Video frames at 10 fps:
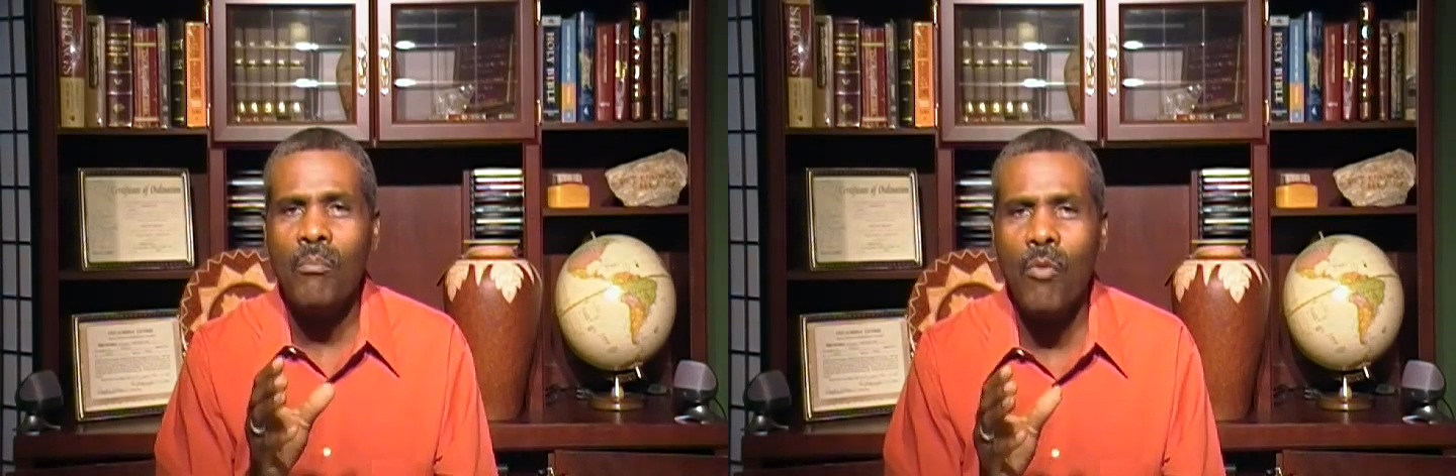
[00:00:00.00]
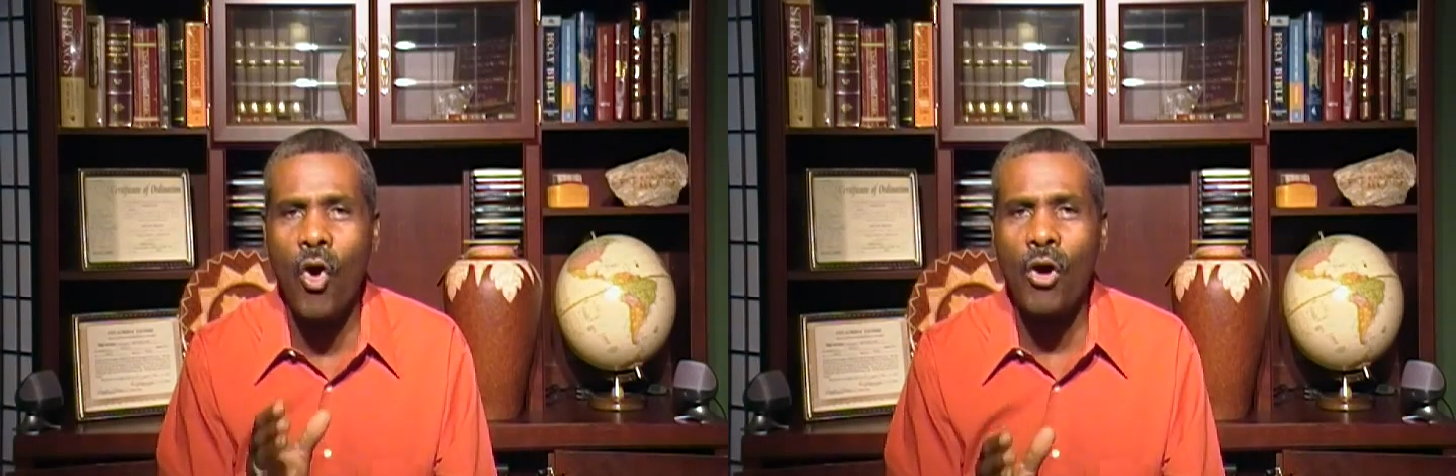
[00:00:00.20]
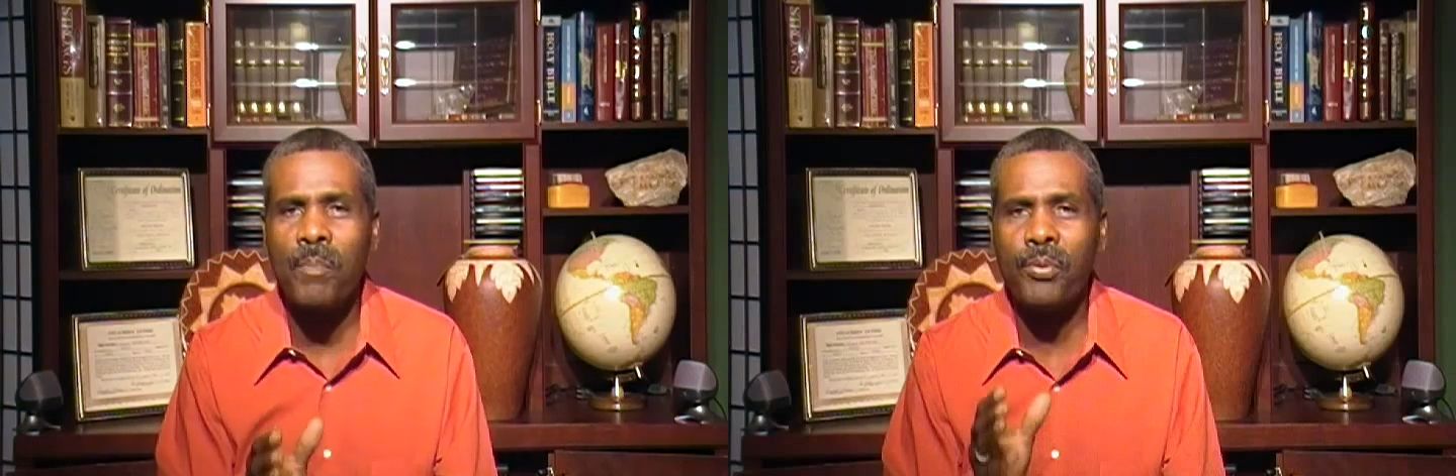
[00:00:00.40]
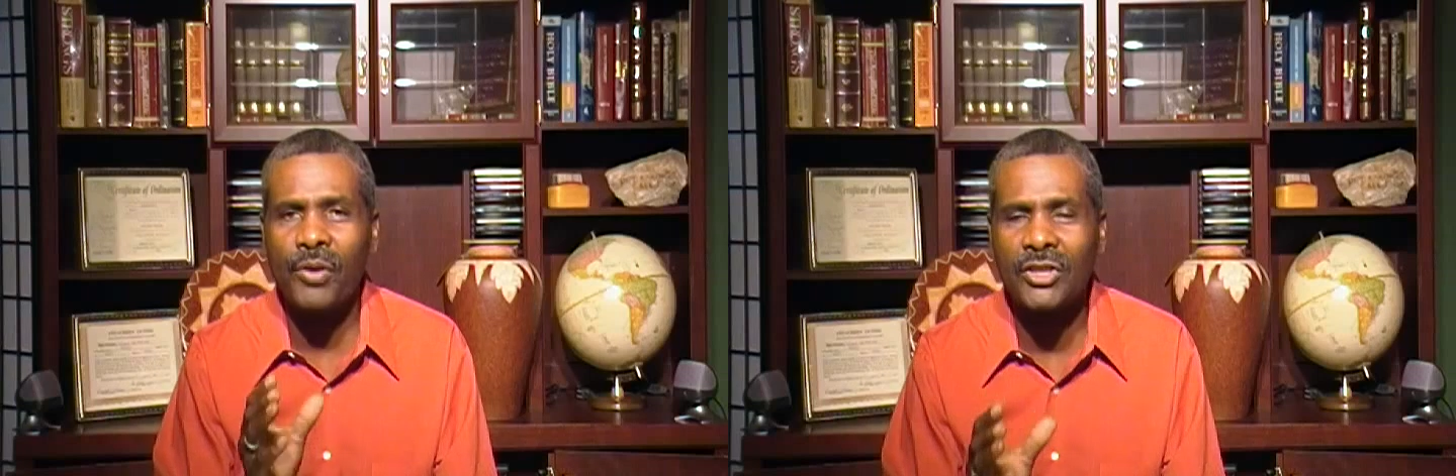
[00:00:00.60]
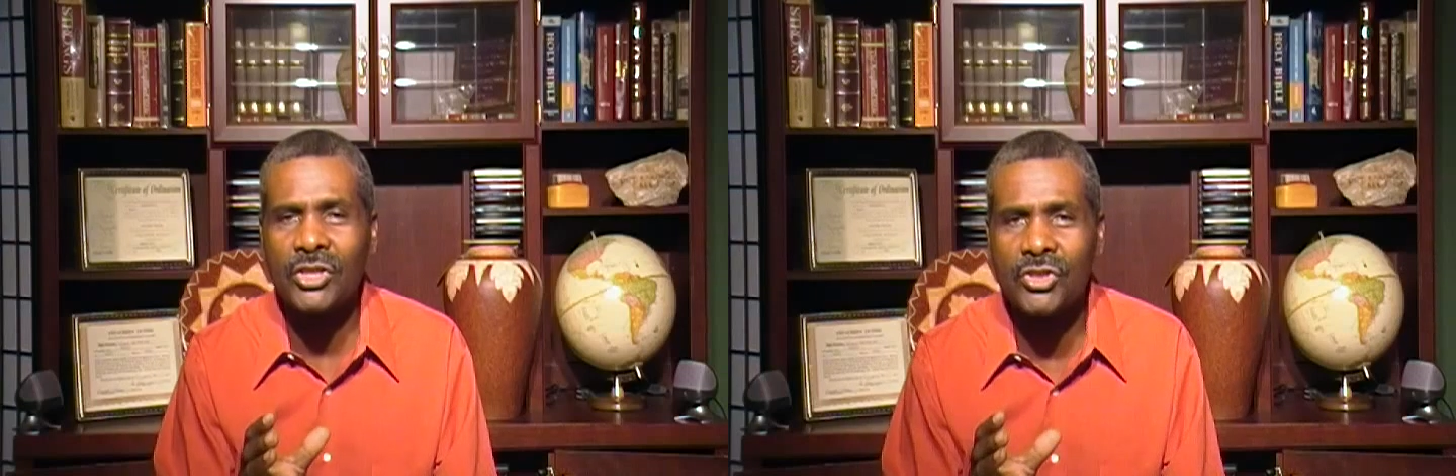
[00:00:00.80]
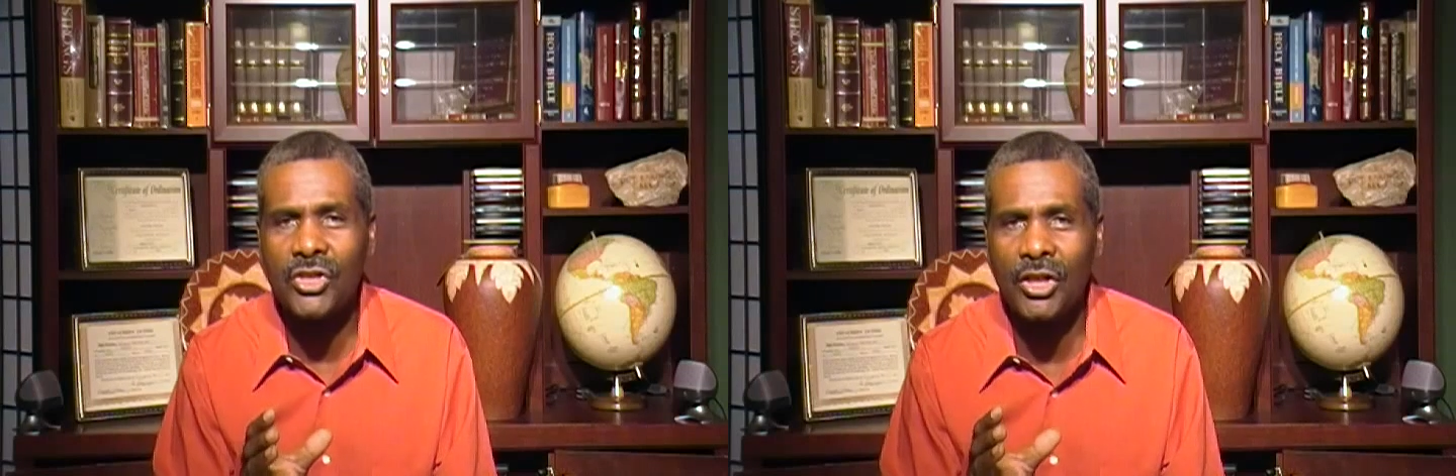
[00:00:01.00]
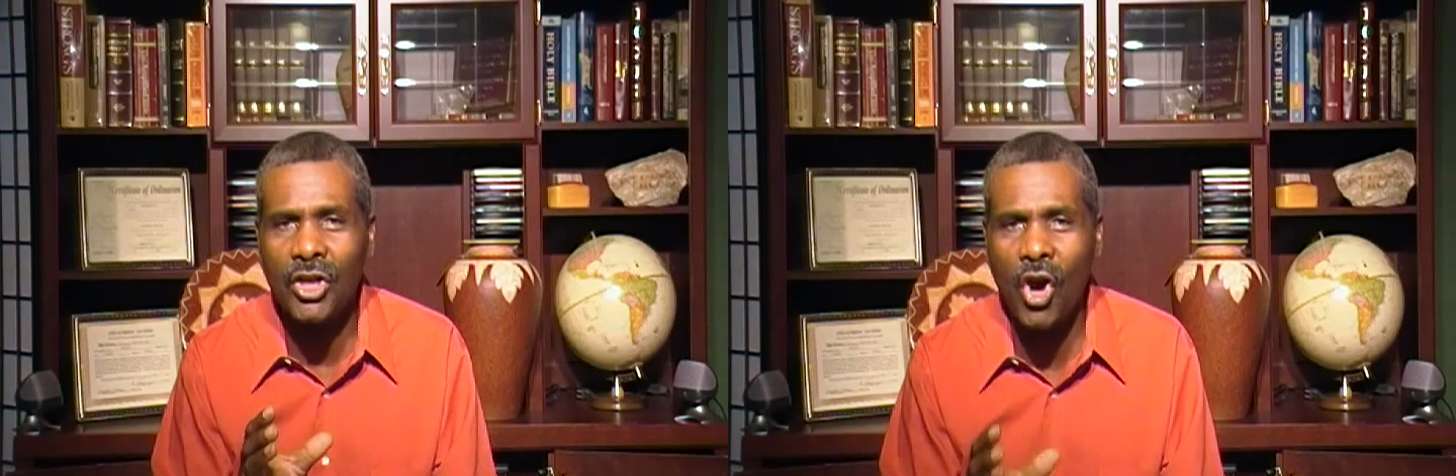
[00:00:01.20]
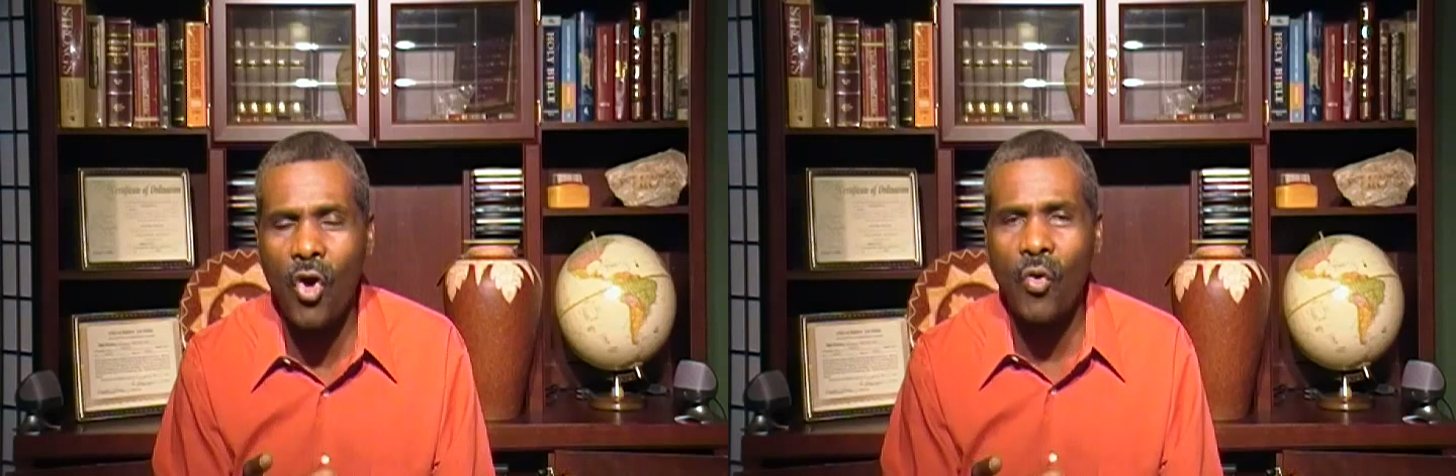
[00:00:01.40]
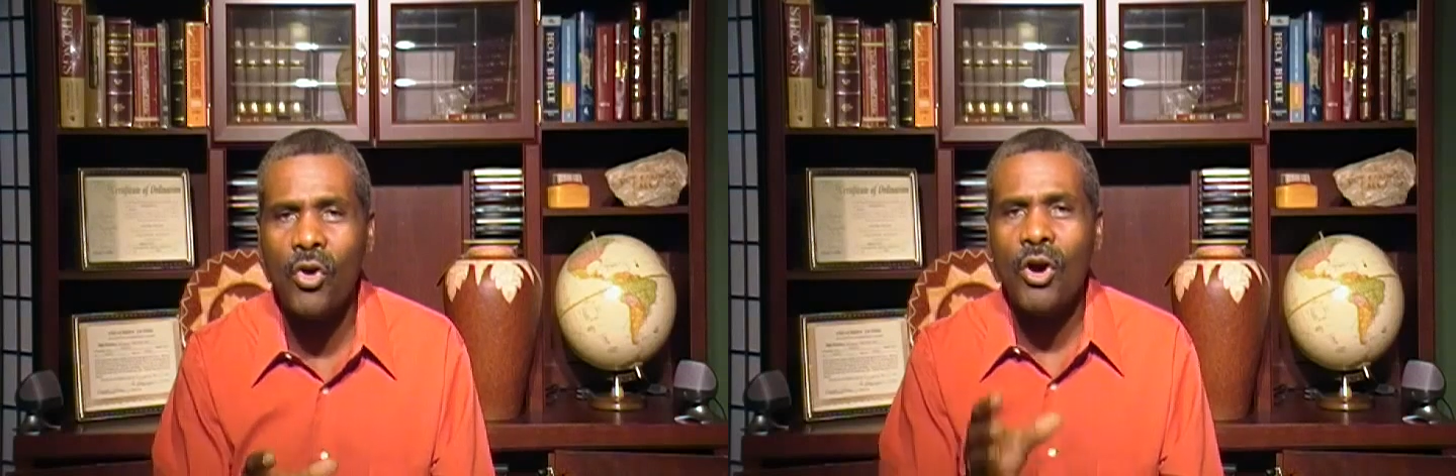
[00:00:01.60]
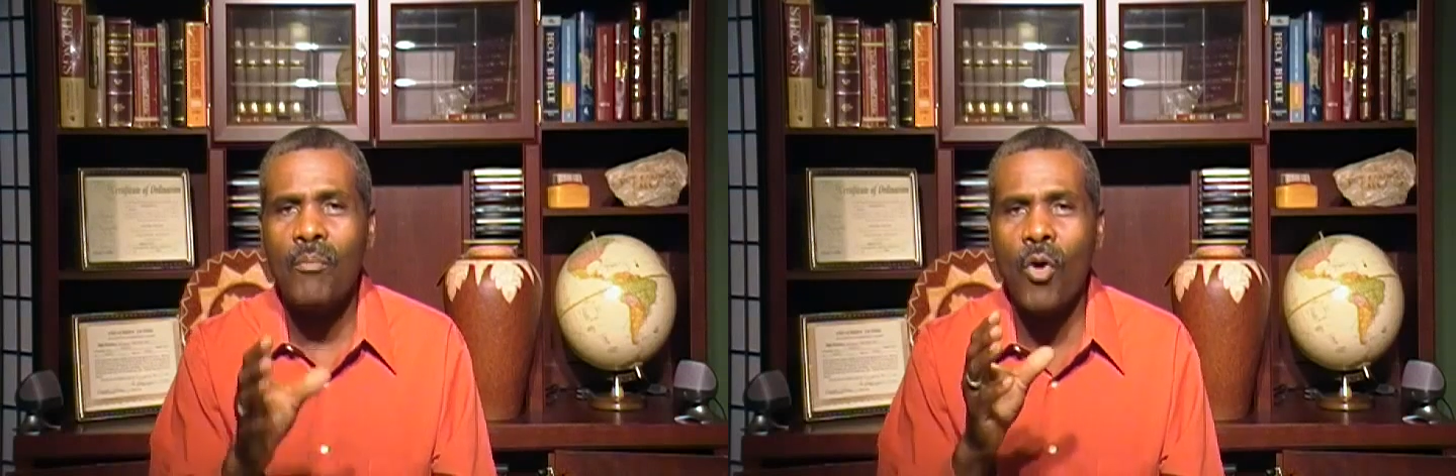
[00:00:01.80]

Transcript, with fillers: more precious than gold,